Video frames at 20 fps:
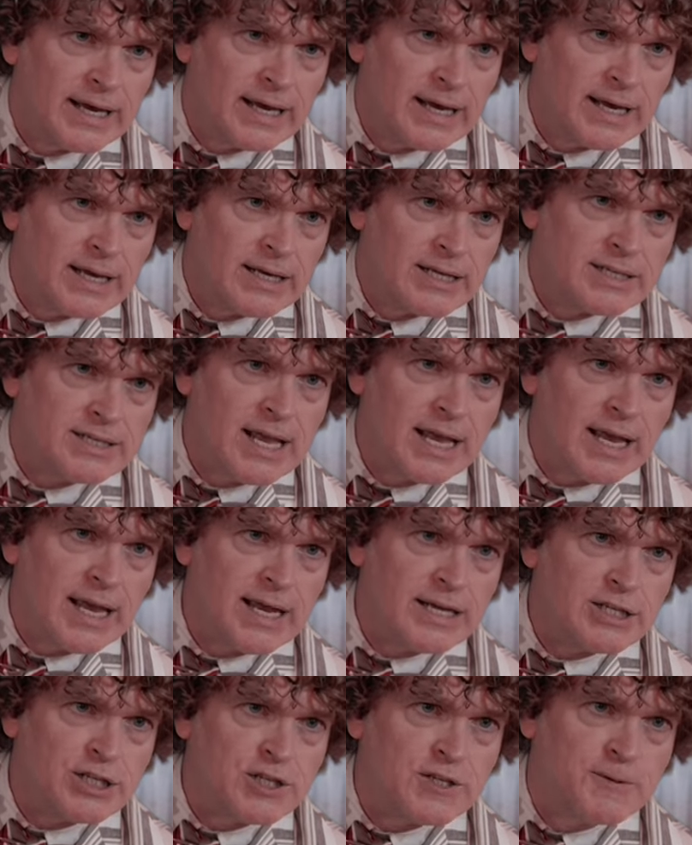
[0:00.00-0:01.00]
Yeah.
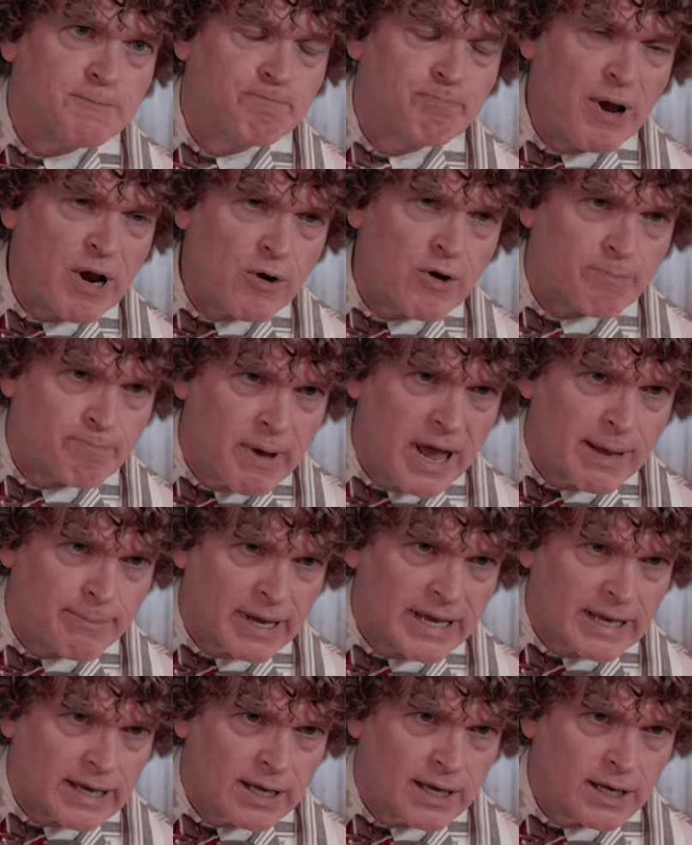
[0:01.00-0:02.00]
Say spirit
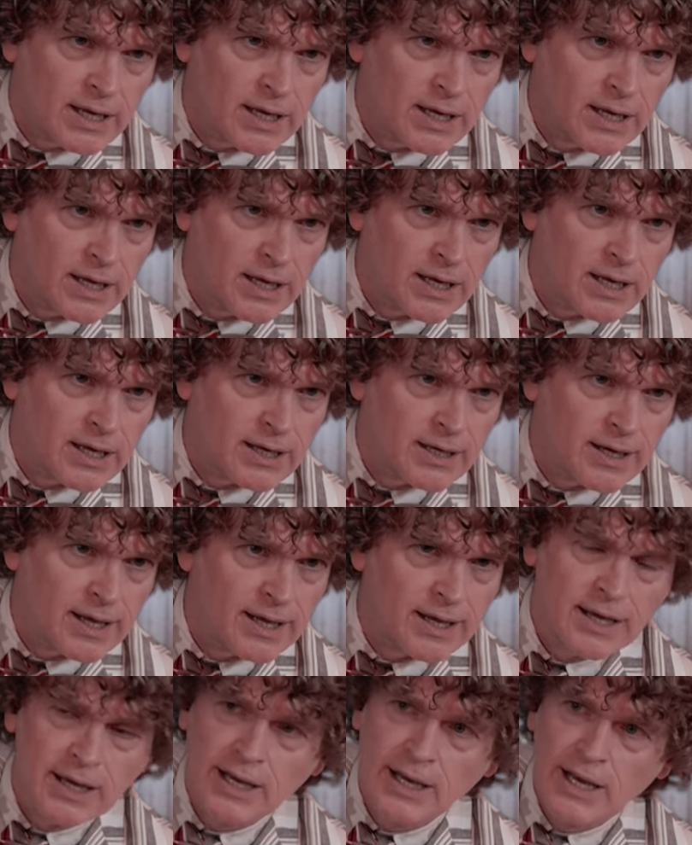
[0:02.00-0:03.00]
baby. Spirit
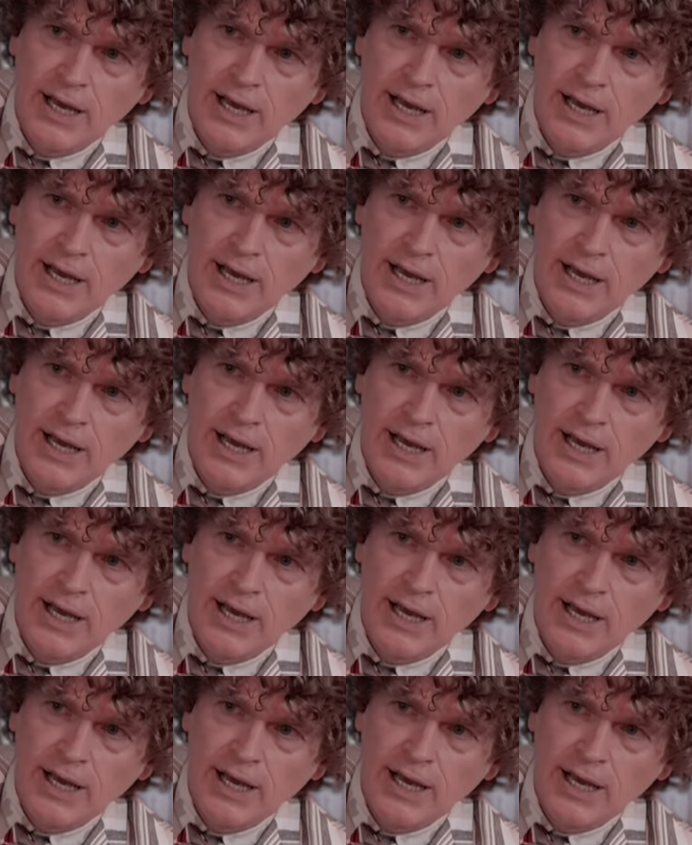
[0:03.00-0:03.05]
baby.